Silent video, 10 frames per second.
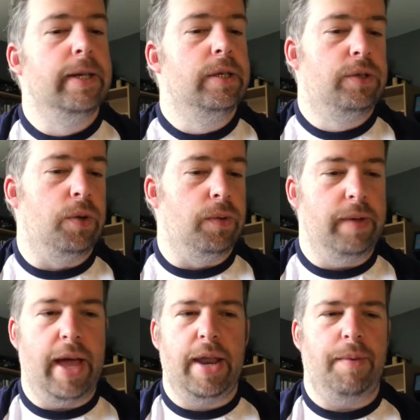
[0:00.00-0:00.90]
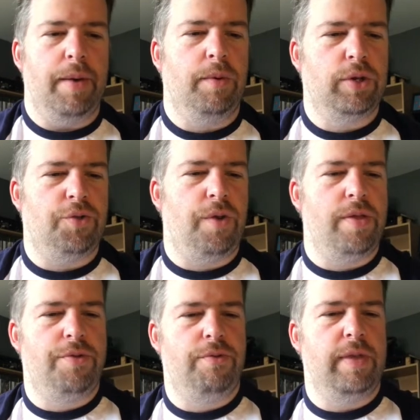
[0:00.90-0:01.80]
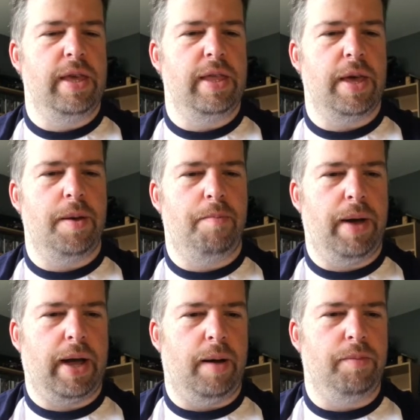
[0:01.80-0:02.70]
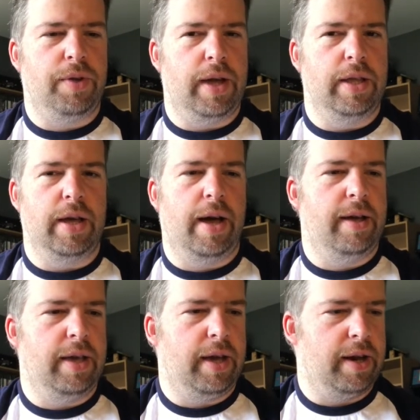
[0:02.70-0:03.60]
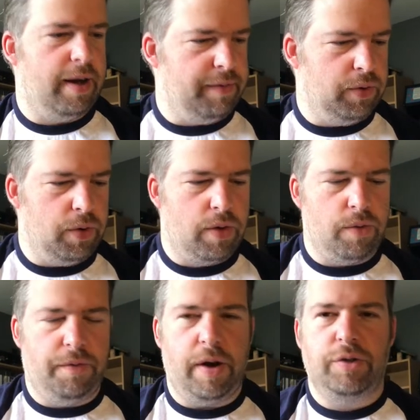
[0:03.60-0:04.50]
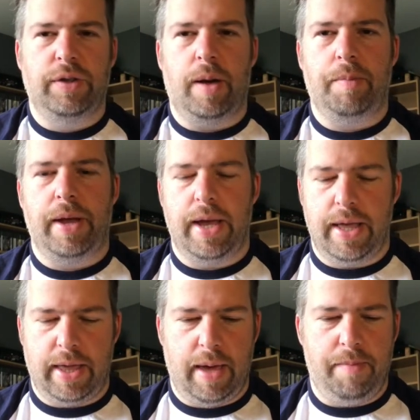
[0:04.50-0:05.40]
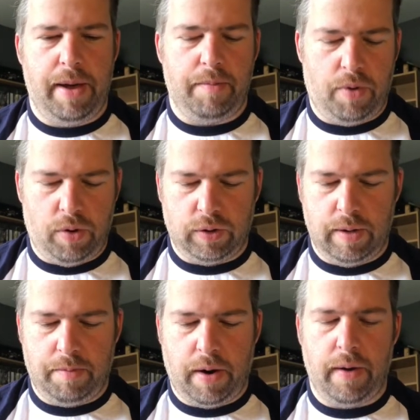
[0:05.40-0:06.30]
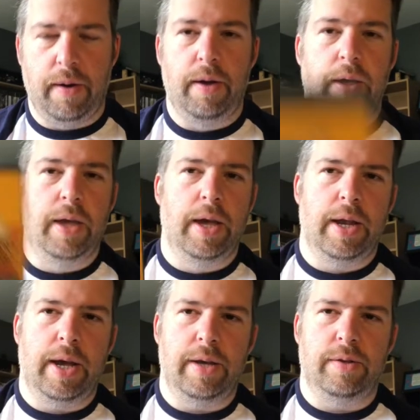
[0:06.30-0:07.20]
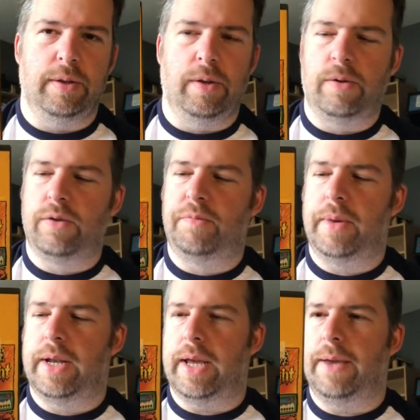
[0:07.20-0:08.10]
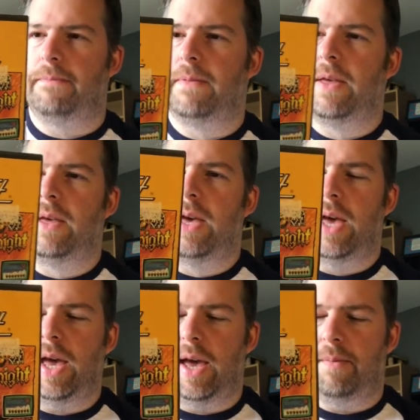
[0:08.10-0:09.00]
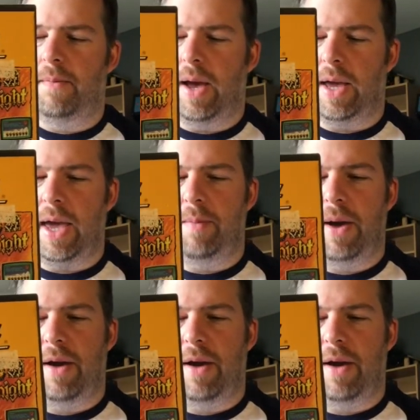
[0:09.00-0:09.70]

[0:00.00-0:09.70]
So anyway, we'll just run through these pickups and how you can have a look. So first up is a big box number, and that is Lords of Midnight. A game I